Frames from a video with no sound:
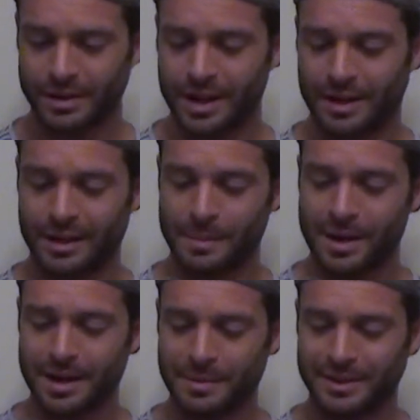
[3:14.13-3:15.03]
Yeah,
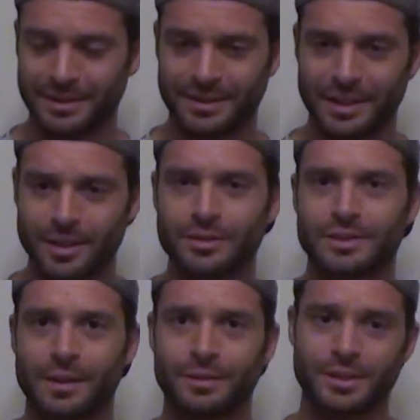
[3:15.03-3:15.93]
I mean, there's
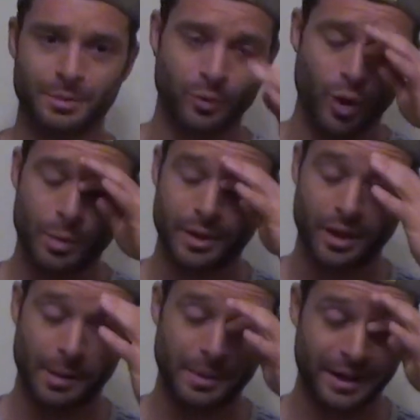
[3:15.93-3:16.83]
definitely some aroma
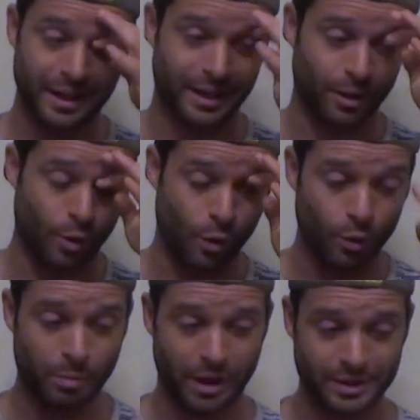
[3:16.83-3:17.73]
here. I'm not getting a
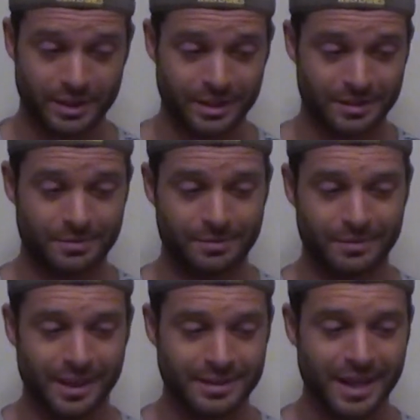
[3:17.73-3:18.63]
whole bunch. It's
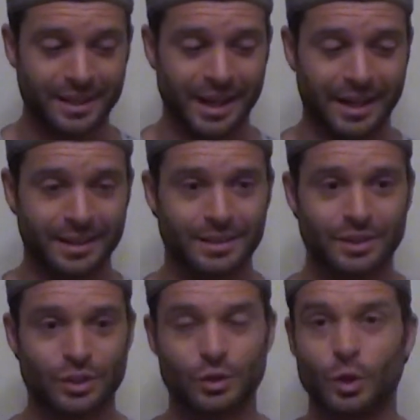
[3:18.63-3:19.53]
not like
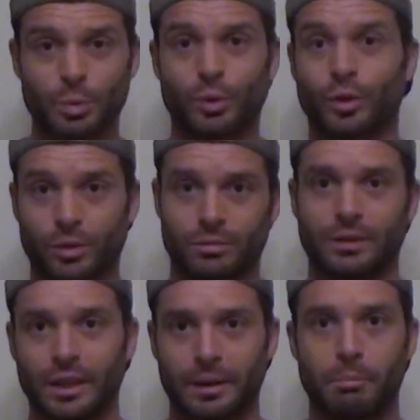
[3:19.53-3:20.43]
super
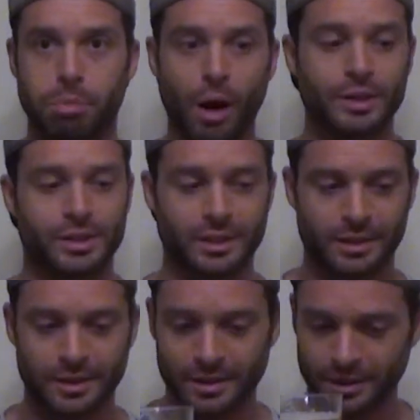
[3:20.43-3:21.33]
like pungent.